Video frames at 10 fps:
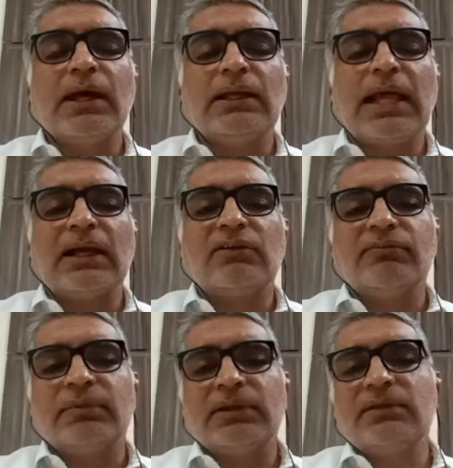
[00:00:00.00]
lack
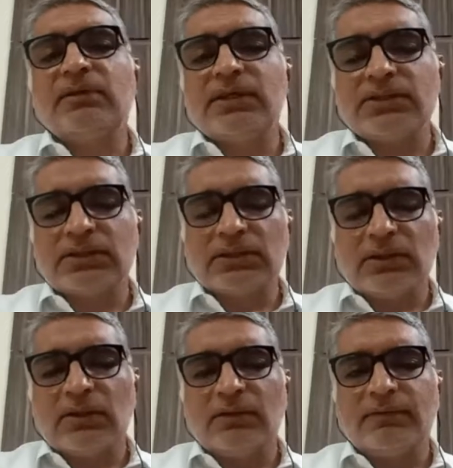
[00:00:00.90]
of penetration
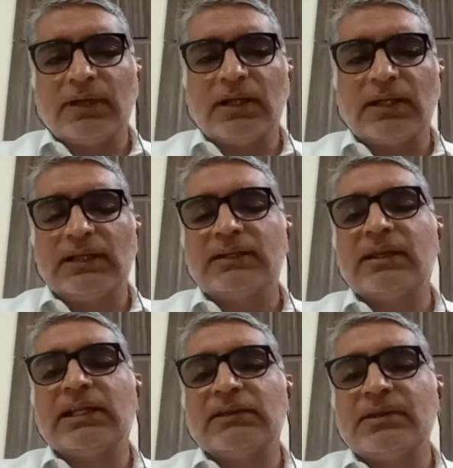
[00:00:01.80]
of our
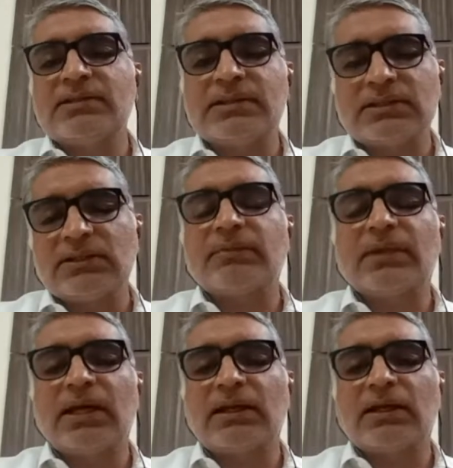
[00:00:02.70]
healthcare delivery system
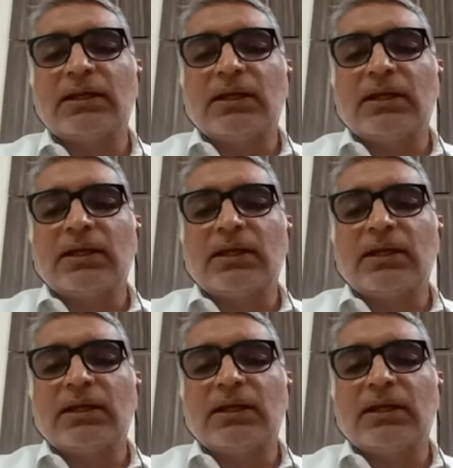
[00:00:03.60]
there.